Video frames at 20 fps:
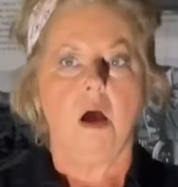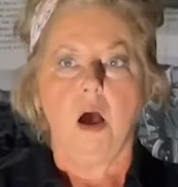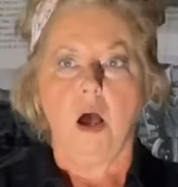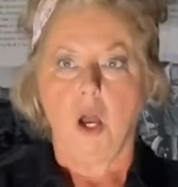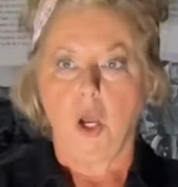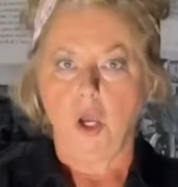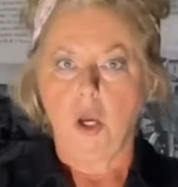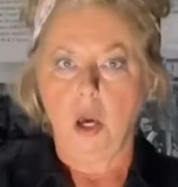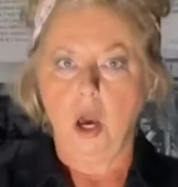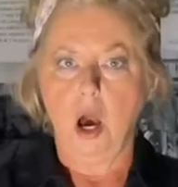
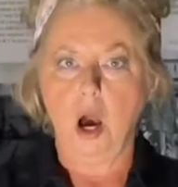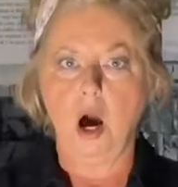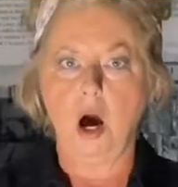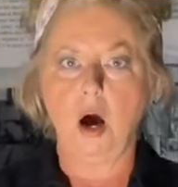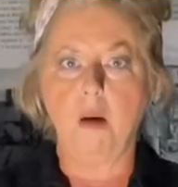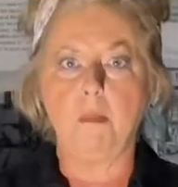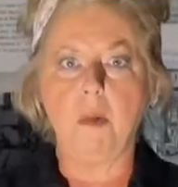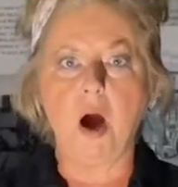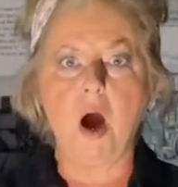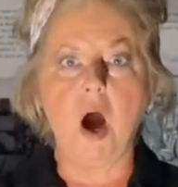
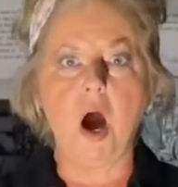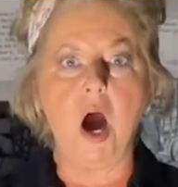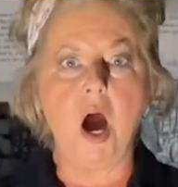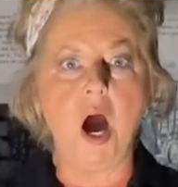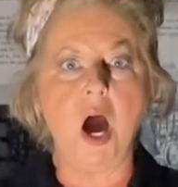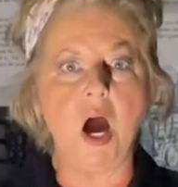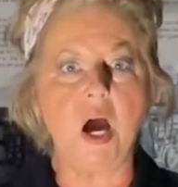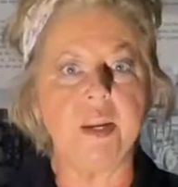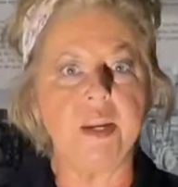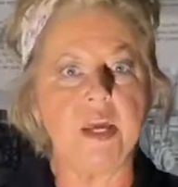"Come
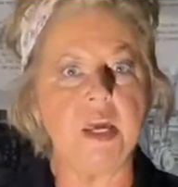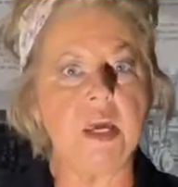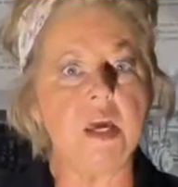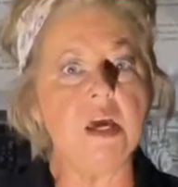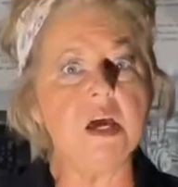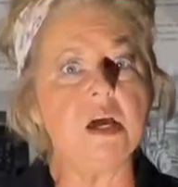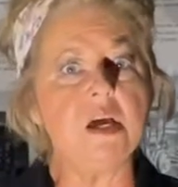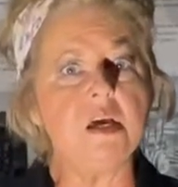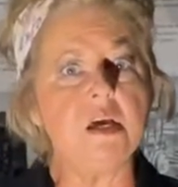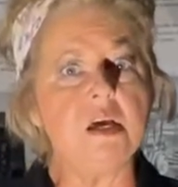on
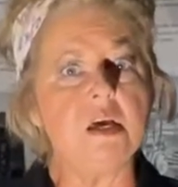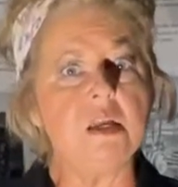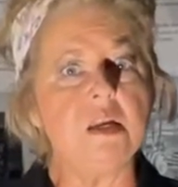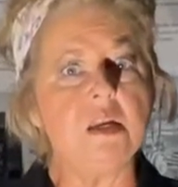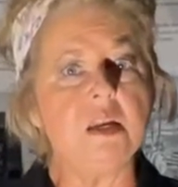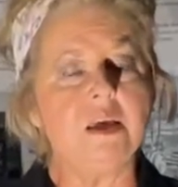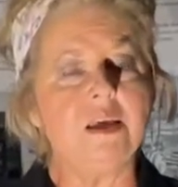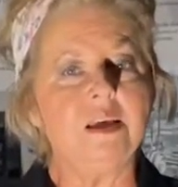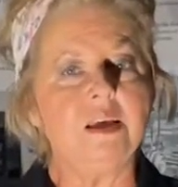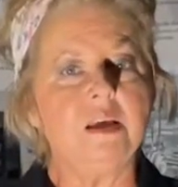
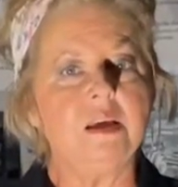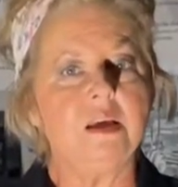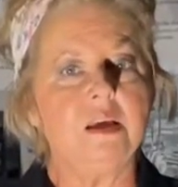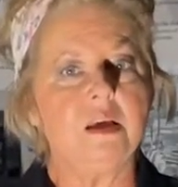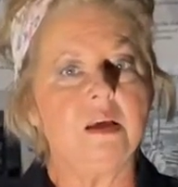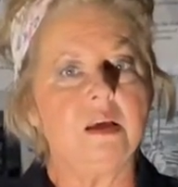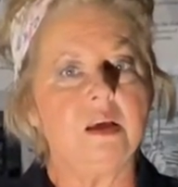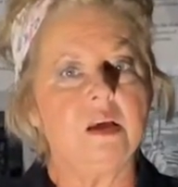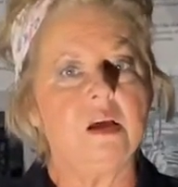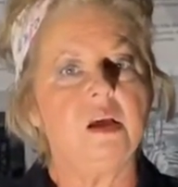in."
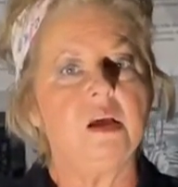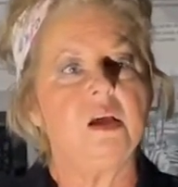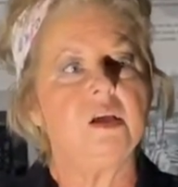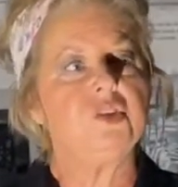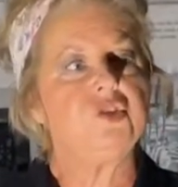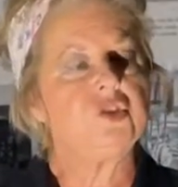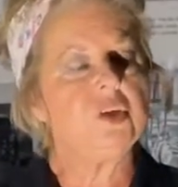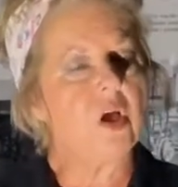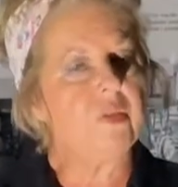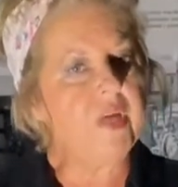
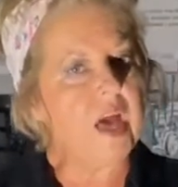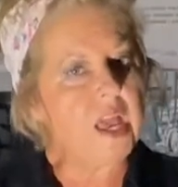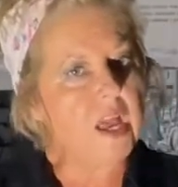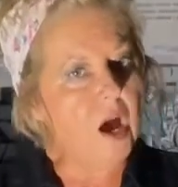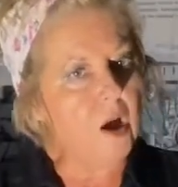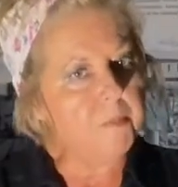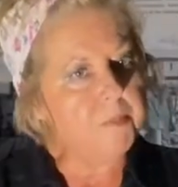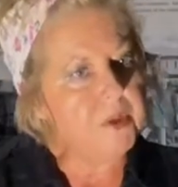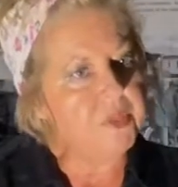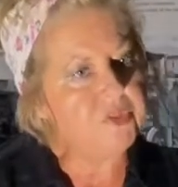So they
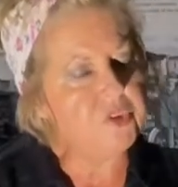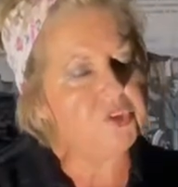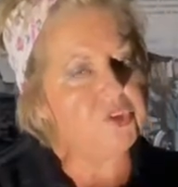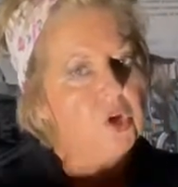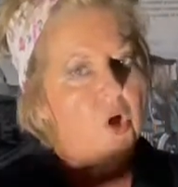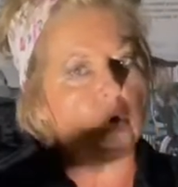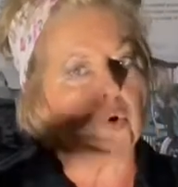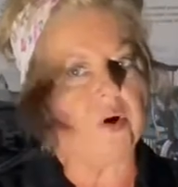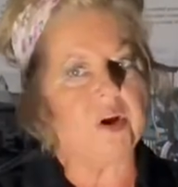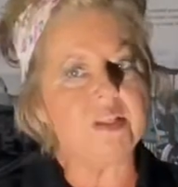opened the
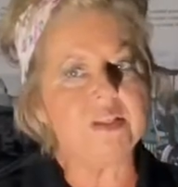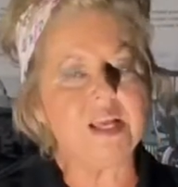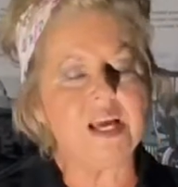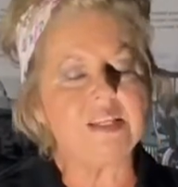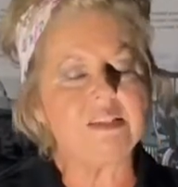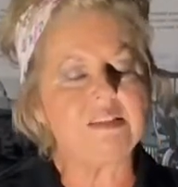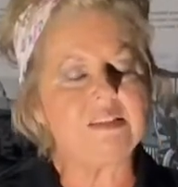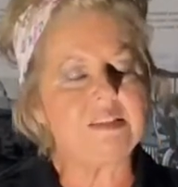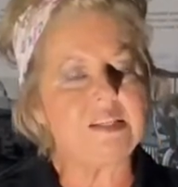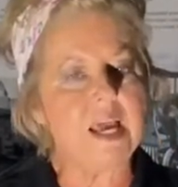door and they
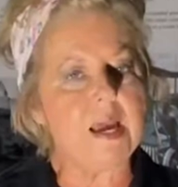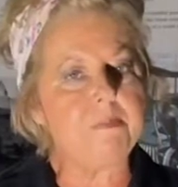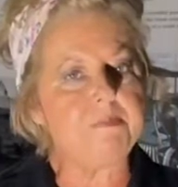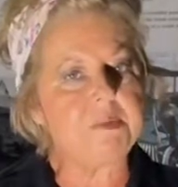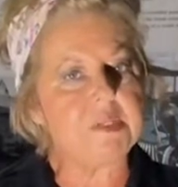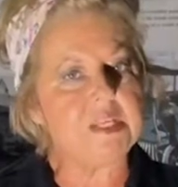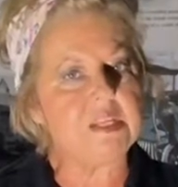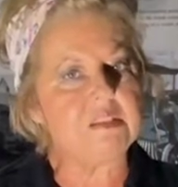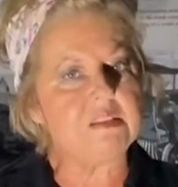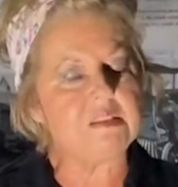
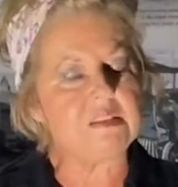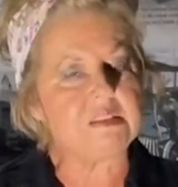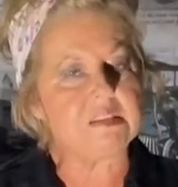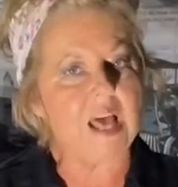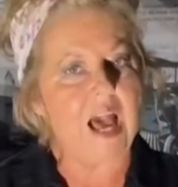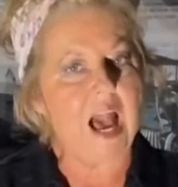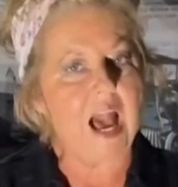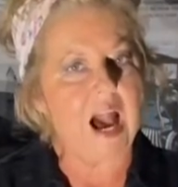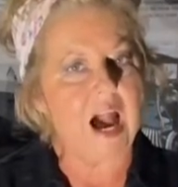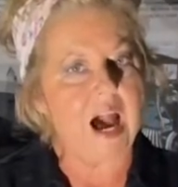stepped
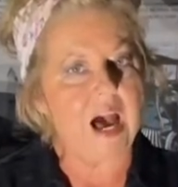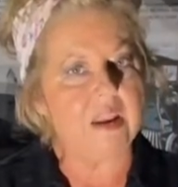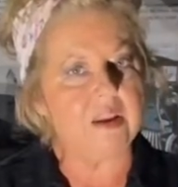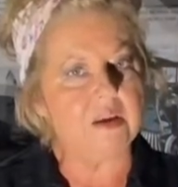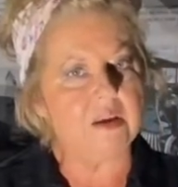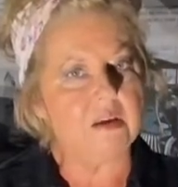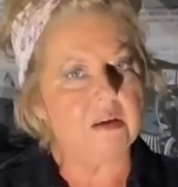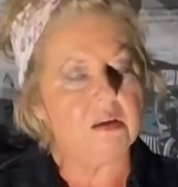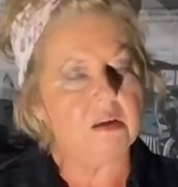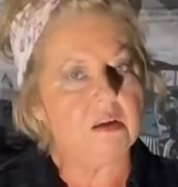inside.
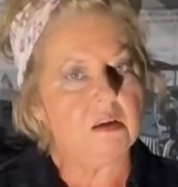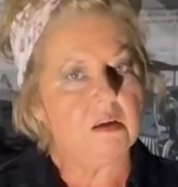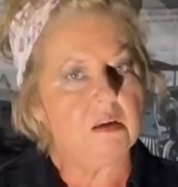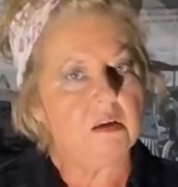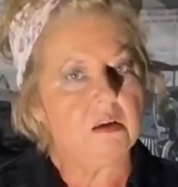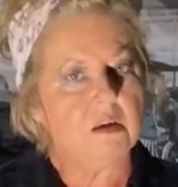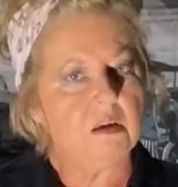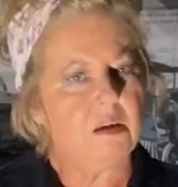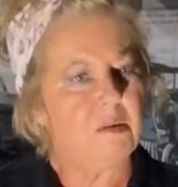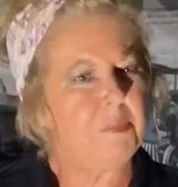
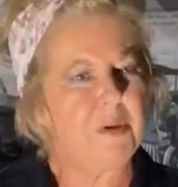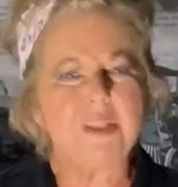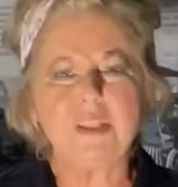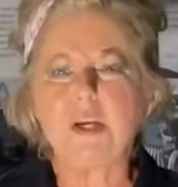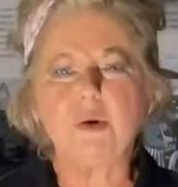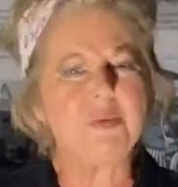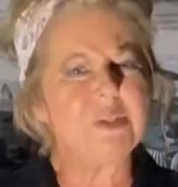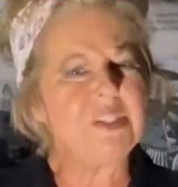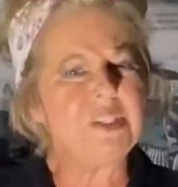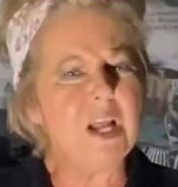But
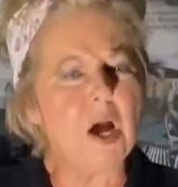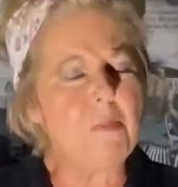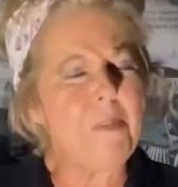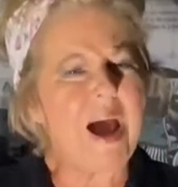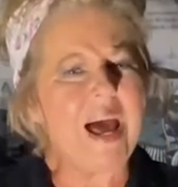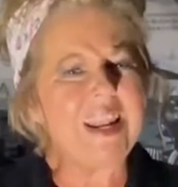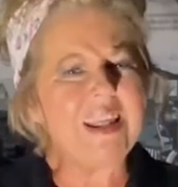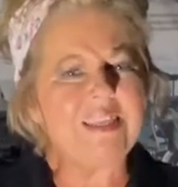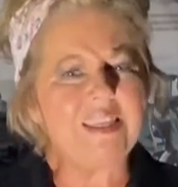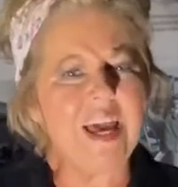there was
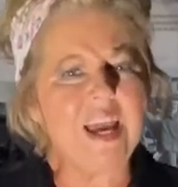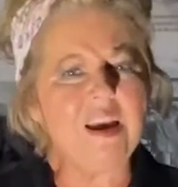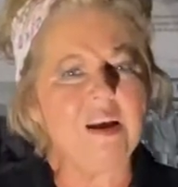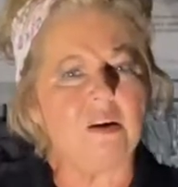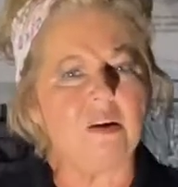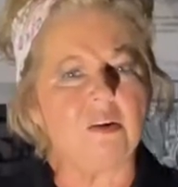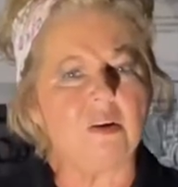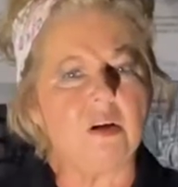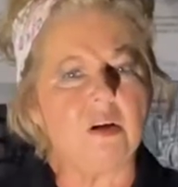nobody there.